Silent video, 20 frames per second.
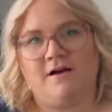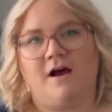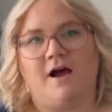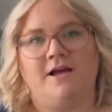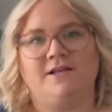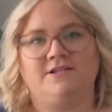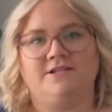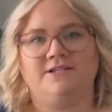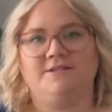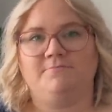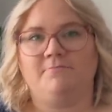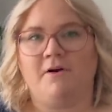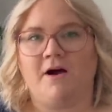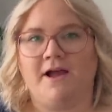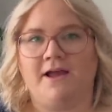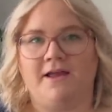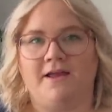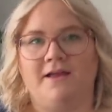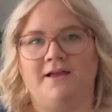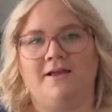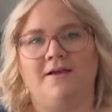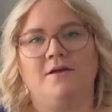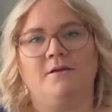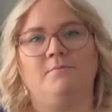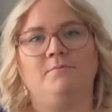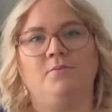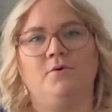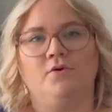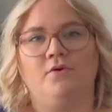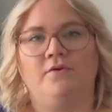I just buy
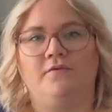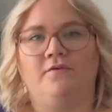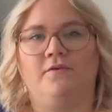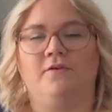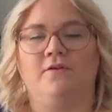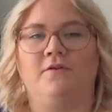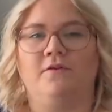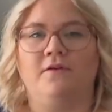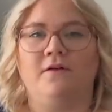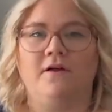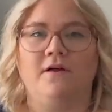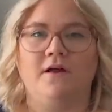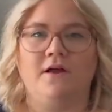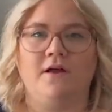beautiful